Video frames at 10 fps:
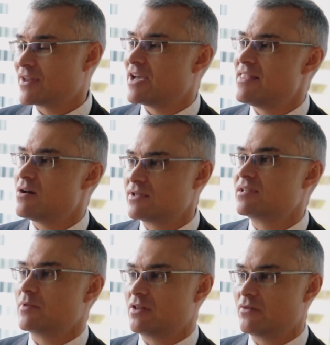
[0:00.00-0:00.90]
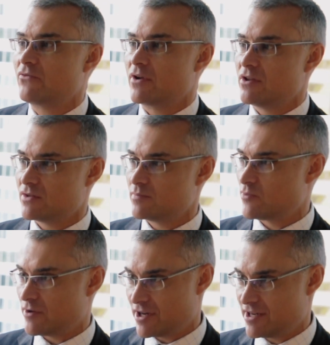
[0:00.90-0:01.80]
And that was something that Freehills
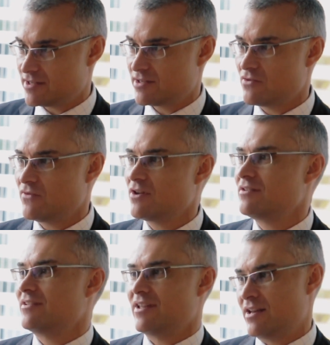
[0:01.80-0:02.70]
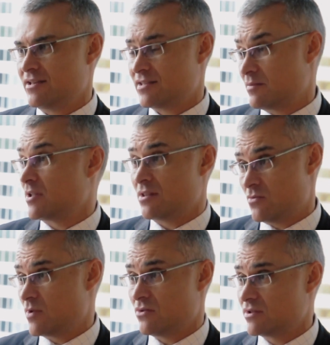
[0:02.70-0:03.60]
prided itself on, and it's something that
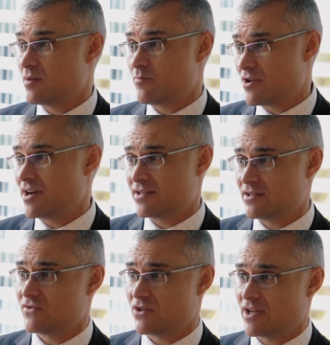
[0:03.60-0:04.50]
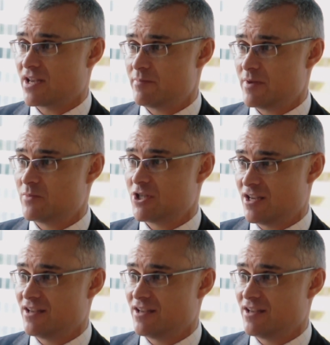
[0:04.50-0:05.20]
we also pride ourselves on at KPMG.